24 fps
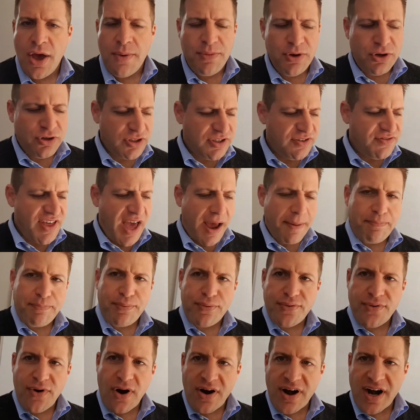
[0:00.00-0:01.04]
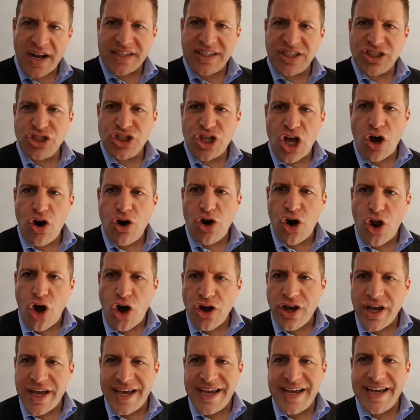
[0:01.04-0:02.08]
Because if that product is no
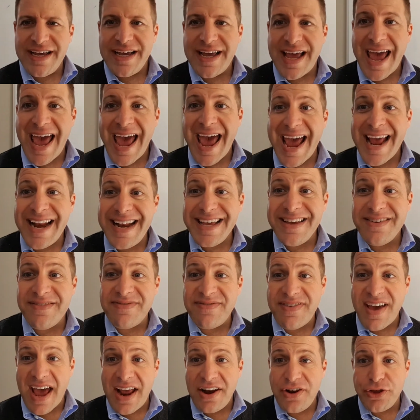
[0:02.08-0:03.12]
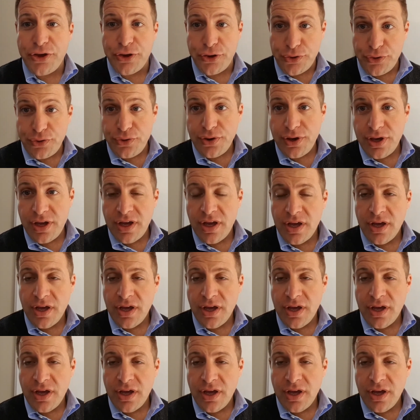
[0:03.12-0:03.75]
longer adding value,